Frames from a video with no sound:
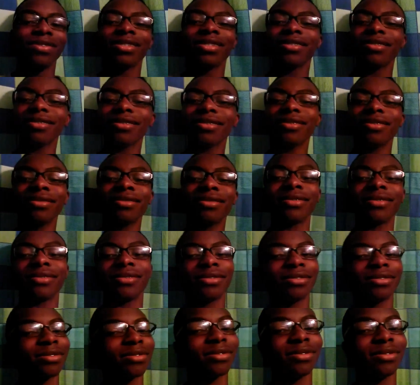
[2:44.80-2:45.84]

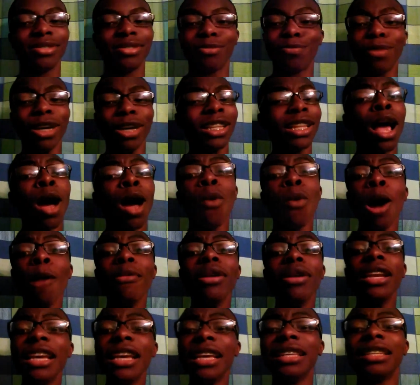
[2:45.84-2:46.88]
Mmm. But that
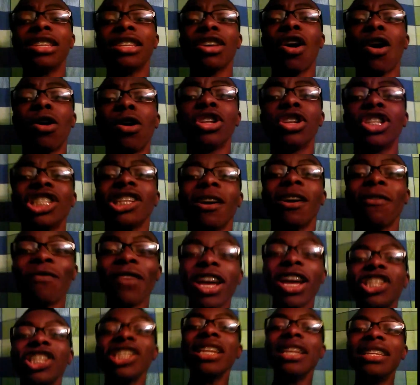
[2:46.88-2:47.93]
woman needs to go to jail.
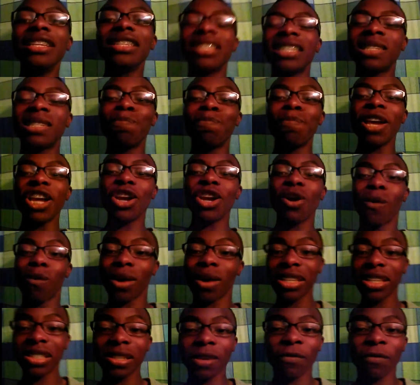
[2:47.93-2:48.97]
That she needs to spend the
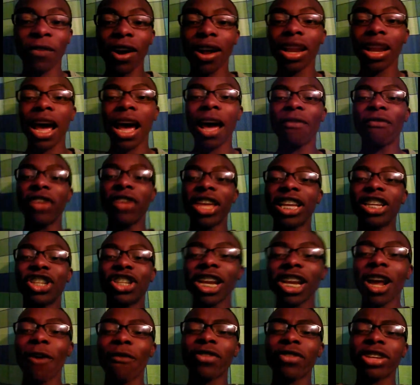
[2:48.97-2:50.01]
rest of her life in
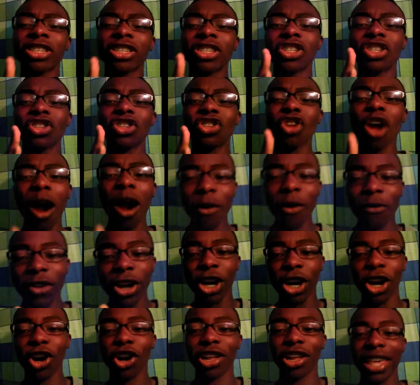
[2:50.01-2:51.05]
jail for
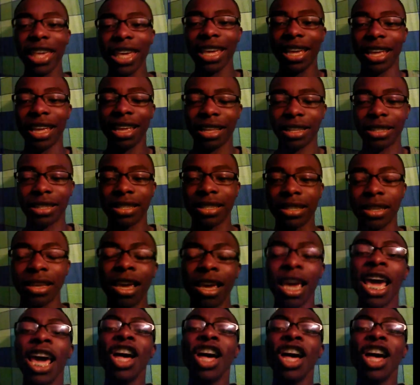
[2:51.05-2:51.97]
starving her kids.